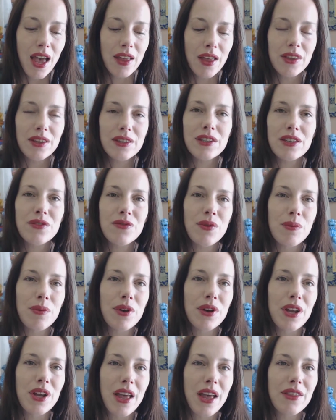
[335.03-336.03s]
And this is from
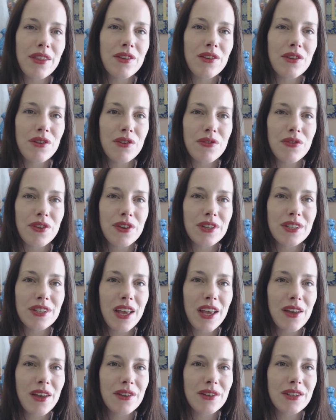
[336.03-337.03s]
your 9th to your 1st
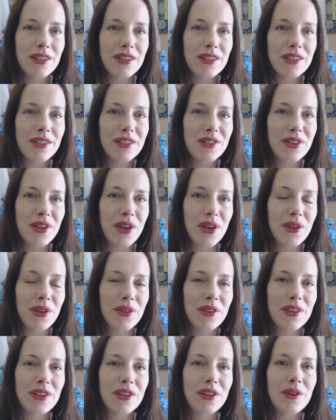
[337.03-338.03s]
houses, so
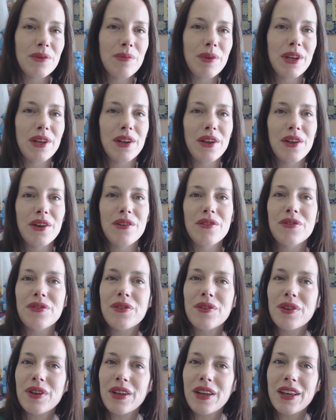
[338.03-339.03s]
there could be a lot
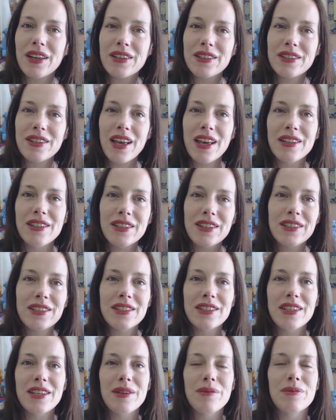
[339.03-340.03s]
of exciting
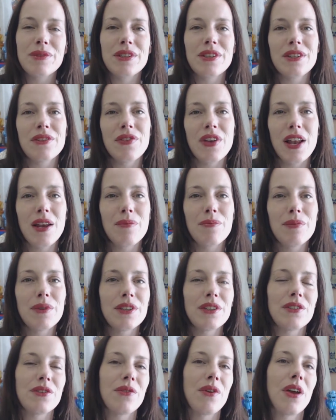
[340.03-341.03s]
schemes and
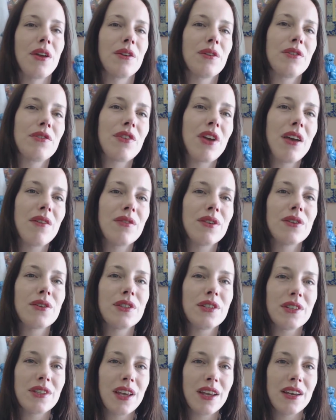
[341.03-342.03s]
developments around travel or
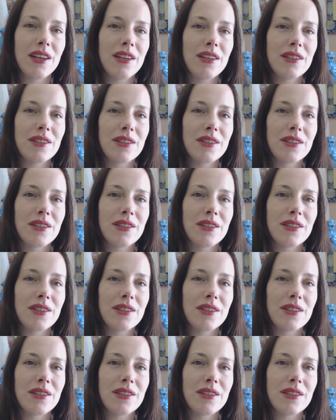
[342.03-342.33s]
study.